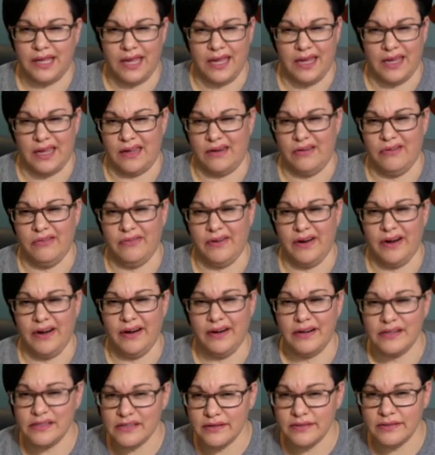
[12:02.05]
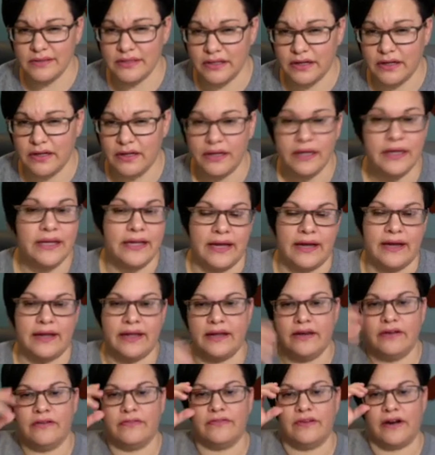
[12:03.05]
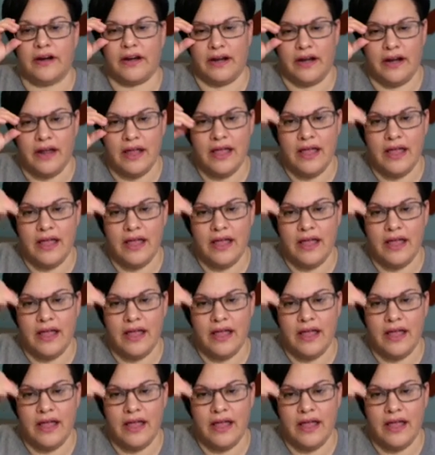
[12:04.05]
Kindle Fire? Is that what you call it? Yeah, Kindle Fire.